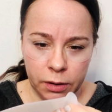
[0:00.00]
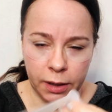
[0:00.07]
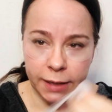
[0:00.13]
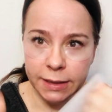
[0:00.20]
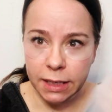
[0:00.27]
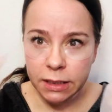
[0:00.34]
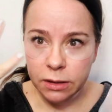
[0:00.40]

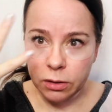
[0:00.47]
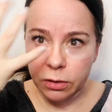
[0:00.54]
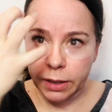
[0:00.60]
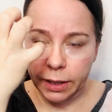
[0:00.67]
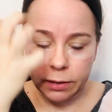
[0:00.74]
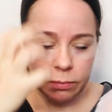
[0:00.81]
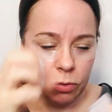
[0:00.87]
I tend to
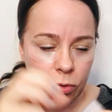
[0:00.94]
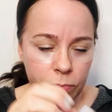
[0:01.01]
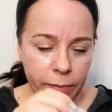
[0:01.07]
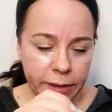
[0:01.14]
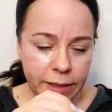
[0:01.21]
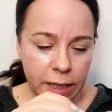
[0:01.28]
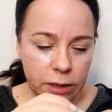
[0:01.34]
like hold
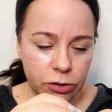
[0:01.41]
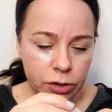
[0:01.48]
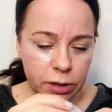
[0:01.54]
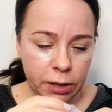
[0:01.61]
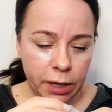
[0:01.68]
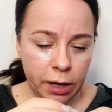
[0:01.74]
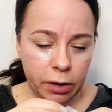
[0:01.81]
my
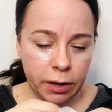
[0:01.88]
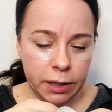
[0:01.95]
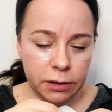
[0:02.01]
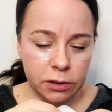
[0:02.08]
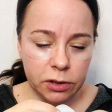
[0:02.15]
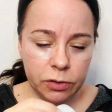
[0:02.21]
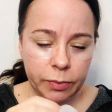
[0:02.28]
tension there
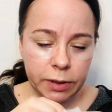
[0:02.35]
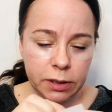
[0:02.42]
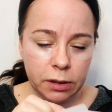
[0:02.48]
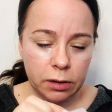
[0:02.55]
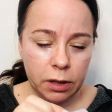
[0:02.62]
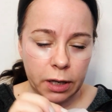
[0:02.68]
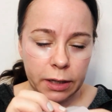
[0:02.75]
and
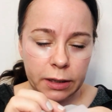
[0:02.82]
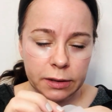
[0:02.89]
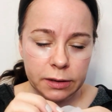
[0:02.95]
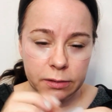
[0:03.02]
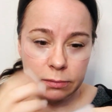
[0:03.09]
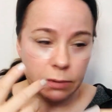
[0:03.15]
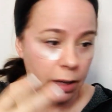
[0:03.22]
squint a lot
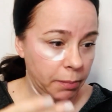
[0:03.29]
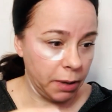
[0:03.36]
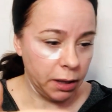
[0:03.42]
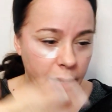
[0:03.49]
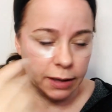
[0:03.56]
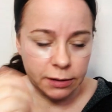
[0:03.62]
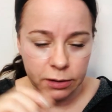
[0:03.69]
because I'm a
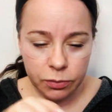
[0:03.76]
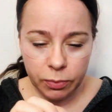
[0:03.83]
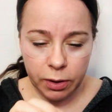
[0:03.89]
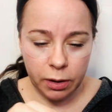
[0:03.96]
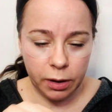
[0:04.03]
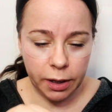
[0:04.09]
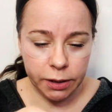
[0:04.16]
glasses
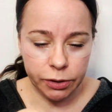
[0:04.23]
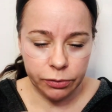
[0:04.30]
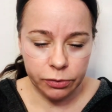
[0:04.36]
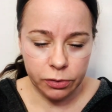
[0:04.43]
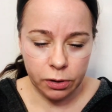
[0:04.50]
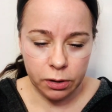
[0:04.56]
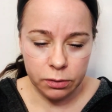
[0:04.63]
wearer, as you
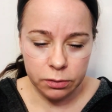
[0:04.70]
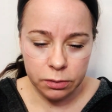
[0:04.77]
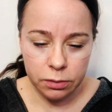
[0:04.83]
saw.